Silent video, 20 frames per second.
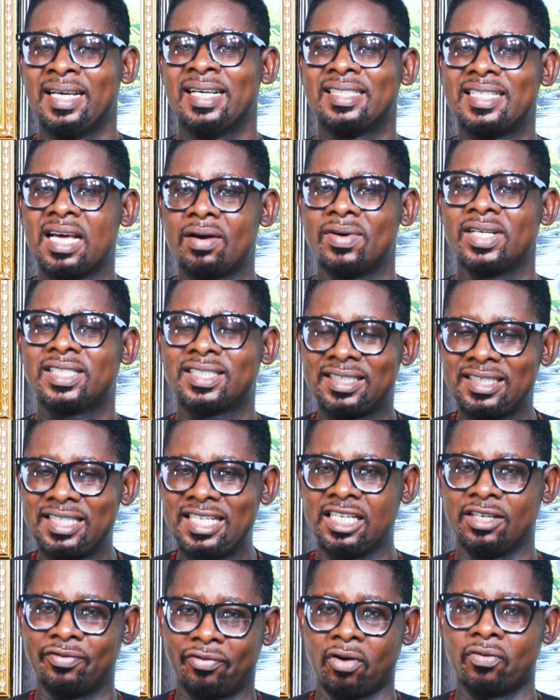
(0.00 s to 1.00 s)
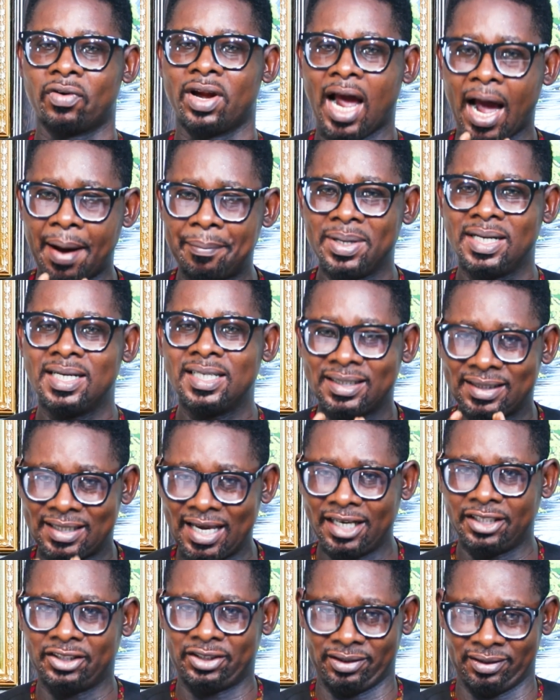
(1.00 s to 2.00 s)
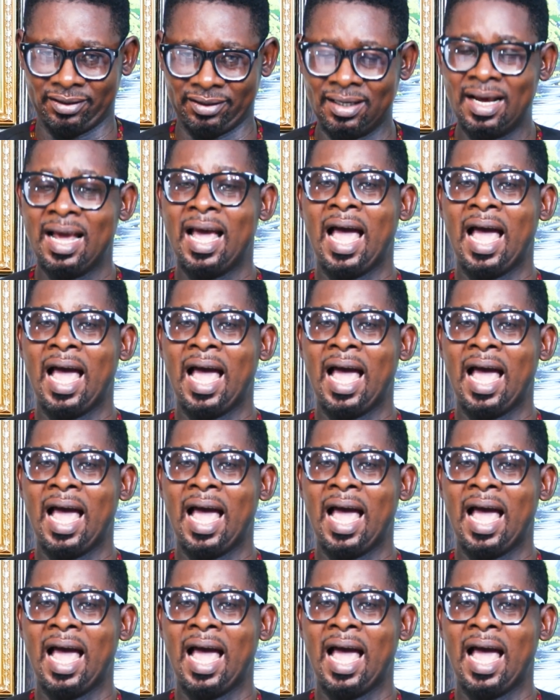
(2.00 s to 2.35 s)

there is need for rehabilitation.